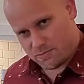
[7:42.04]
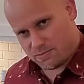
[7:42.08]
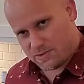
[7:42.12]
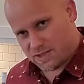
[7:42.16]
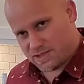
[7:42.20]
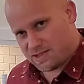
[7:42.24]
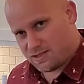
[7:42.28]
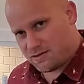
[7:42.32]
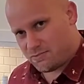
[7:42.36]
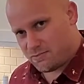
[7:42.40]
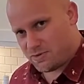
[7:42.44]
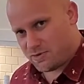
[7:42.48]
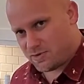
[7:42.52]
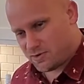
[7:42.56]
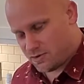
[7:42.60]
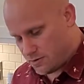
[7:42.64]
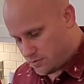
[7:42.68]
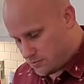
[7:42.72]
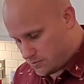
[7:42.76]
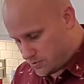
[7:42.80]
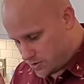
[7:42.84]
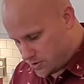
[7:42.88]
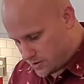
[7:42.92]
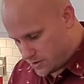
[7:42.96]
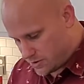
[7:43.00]
up the simple
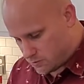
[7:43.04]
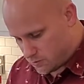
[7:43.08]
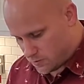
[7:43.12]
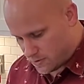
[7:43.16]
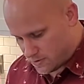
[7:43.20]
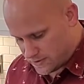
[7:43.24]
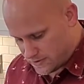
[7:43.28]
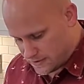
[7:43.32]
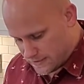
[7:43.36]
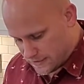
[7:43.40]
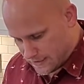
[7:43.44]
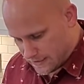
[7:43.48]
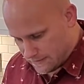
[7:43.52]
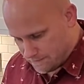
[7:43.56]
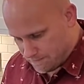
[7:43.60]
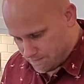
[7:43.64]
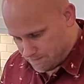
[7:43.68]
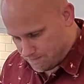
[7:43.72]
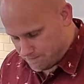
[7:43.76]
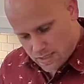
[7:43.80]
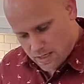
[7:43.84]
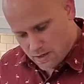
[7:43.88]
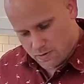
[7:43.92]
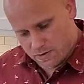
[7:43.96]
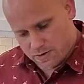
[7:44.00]
syrup just one time.
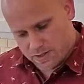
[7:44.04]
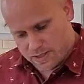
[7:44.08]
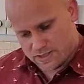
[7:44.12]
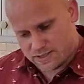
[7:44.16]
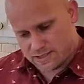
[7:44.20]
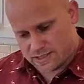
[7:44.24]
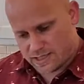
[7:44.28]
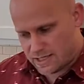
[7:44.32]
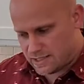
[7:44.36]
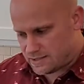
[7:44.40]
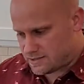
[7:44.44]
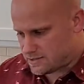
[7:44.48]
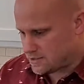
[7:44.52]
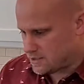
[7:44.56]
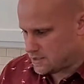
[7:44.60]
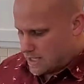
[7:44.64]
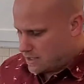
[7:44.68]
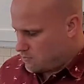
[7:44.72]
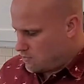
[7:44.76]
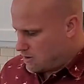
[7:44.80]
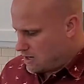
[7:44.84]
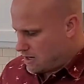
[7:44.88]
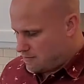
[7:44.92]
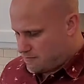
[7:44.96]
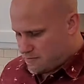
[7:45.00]
Now in this case, I
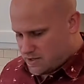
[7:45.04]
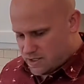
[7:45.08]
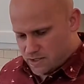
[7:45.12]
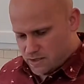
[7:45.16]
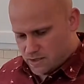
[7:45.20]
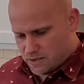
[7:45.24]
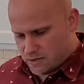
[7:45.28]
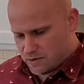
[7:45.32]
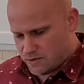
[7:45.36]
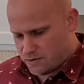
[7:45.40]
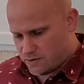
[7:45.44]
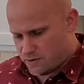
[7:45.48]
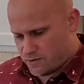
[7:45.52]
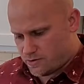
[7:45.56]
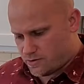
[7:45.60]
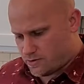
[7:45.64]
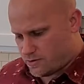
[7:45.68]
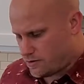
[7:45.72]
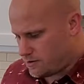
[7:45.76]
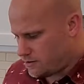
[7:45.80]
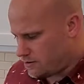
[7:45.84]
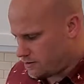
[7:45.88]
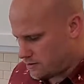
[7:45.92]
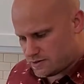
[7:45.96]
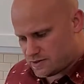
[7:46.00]
don't have any
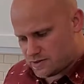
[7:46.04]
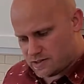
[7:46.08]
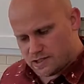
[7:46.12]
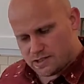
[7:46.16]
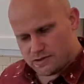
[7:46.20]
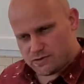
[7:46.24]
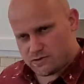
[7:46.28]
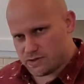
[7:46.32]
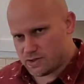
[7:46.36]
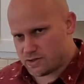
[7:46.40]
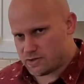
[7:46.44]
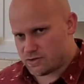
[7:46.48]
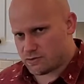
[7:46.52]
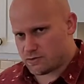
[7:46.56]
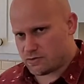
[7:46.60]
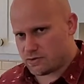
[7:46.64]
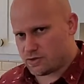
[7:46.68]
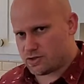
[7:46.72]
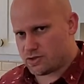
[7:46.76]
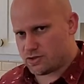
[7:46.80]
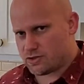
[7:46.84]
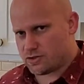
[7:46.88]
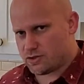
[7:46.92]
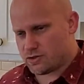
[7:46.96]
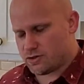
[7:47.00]
other citrus or
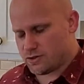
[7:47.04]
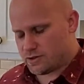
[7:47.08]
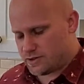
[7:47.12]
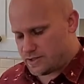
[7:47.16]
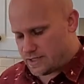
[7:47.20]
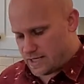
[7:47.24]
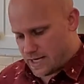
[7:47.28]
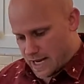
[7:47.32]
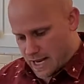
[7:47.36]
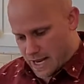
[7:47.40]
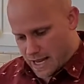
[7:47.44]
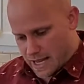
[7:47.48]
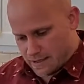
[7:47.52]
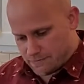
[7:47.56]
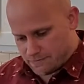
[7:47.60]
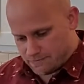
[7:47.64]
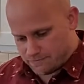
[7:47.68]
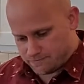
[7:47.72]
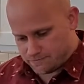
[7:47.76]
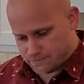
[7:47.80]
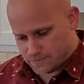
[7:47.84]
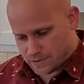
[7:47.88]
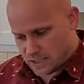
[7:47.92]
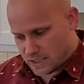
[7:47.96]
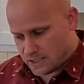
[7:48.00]
sugars to add.
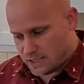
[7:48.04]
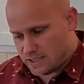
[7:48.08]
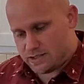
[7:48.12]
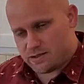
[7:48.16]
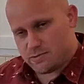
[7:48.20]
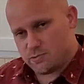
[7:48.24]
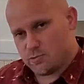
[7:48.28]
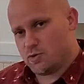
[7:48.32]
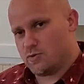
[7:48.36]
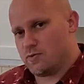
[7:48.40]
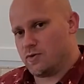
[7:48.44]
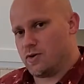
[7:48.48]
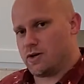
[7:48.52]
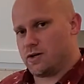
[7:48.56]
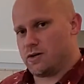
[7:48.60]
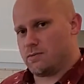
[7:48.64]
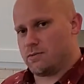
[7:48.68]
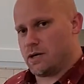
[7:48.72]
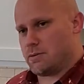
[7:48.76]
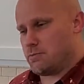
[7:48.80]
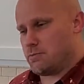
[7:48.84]
I need to move on to my